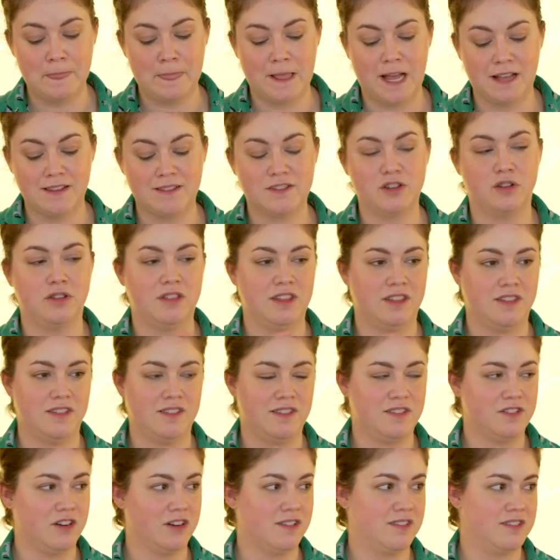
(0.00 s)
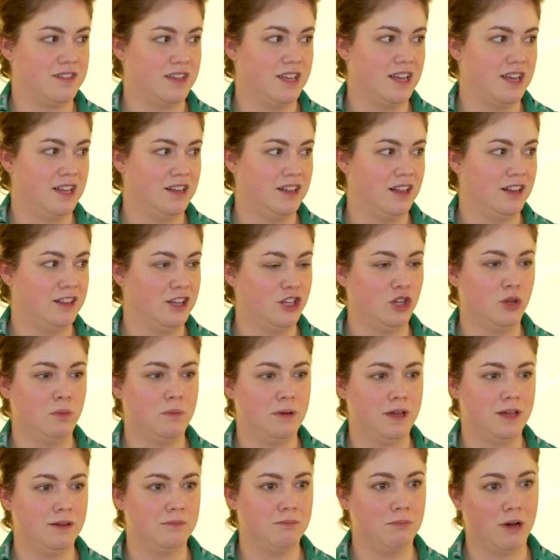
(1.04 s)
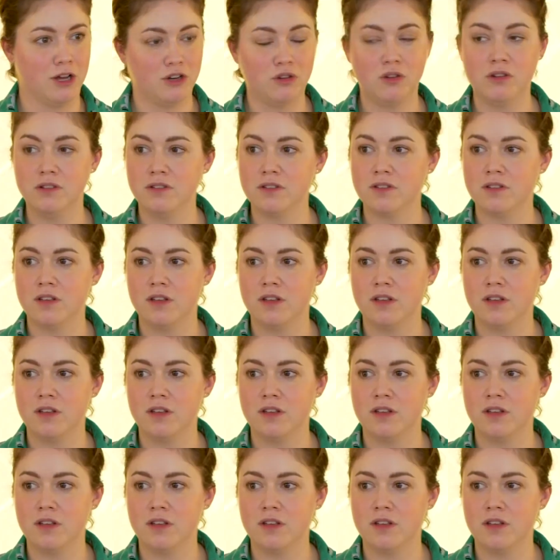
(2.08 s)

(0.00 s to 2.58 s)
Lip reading: I still think this starts to get a little bit muddled.